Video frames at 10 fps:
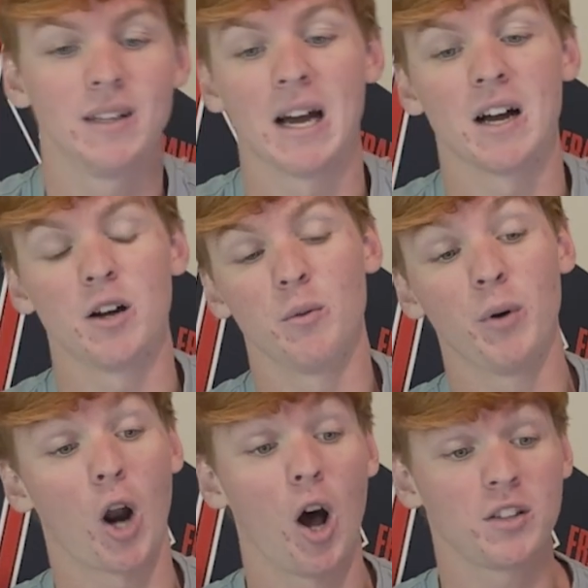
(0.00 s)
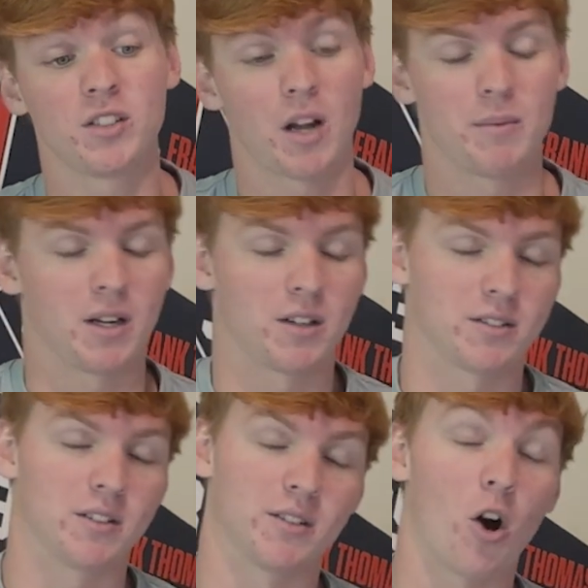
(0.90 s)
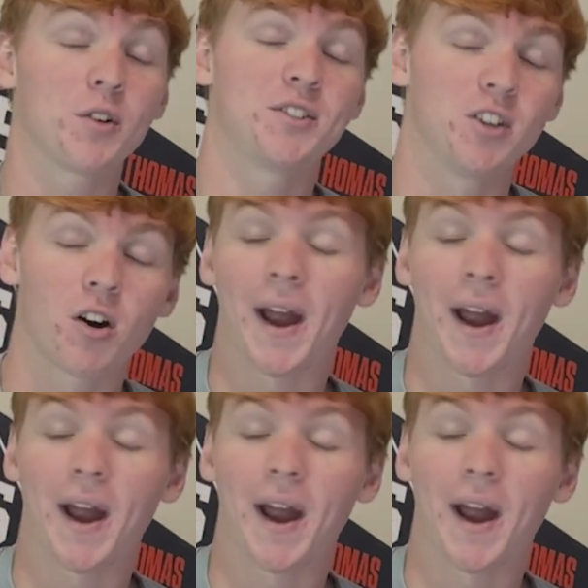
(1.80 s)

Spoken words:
Yeah, but RCR